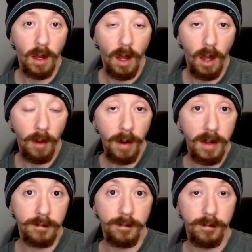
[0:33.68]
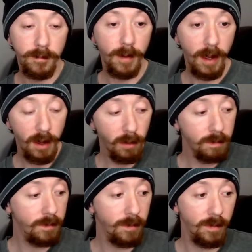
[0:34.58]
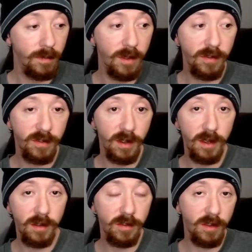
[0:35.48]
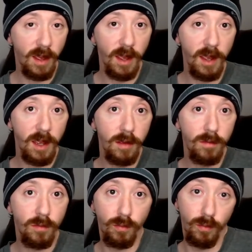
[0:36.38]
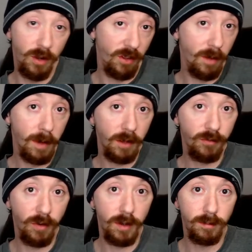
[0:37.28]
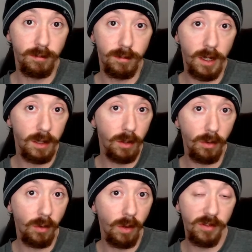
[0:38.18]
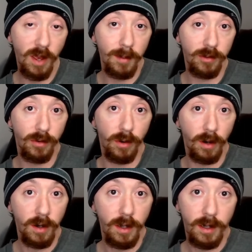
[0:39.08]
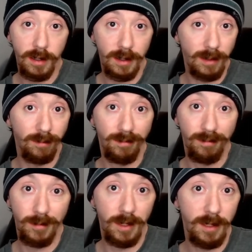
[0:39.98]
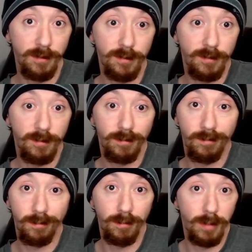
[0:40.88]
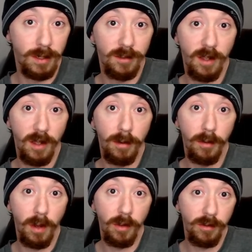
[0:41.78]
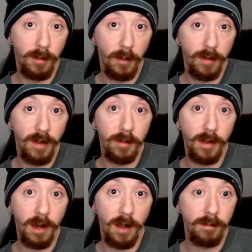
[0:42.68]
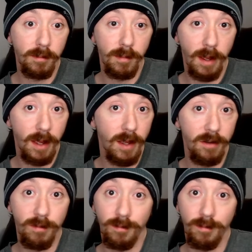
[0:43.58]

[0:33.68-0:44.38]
Alright, now this is a reseller box from a local consignment store. Um, they've been selling pretty well, so my wife keeps getting them, and